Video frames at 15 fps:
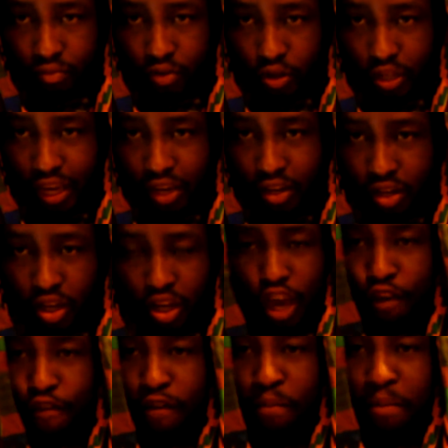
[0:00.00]
Okay,
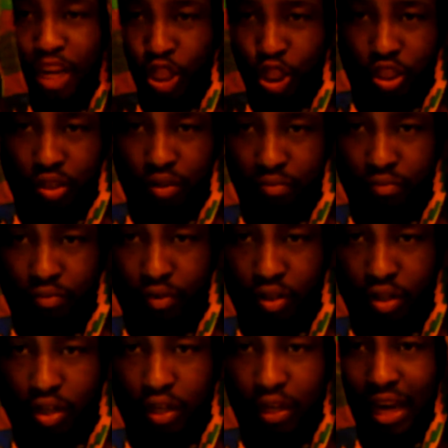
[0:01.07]
information.
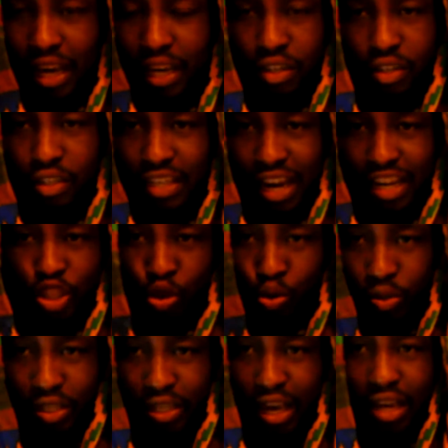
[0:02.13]
Like scientists
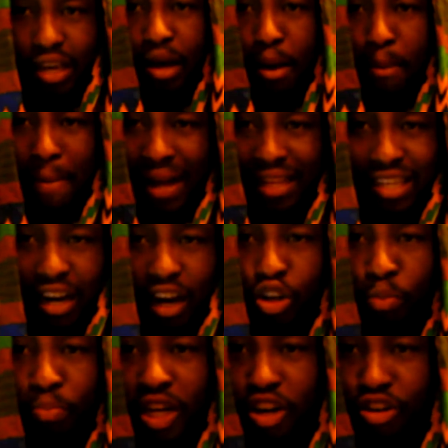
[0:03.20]
would say, matter
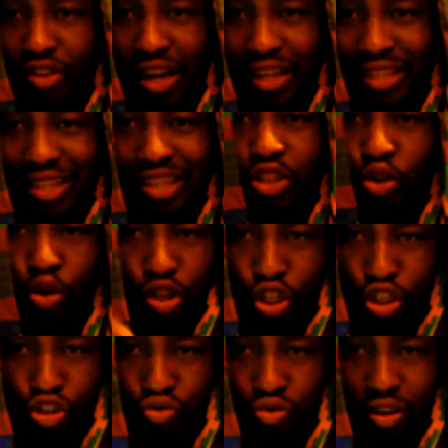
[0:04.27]
cannot be created nor
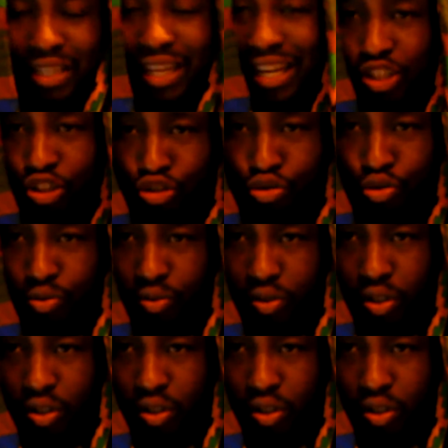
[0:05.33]
destroyed. That's true.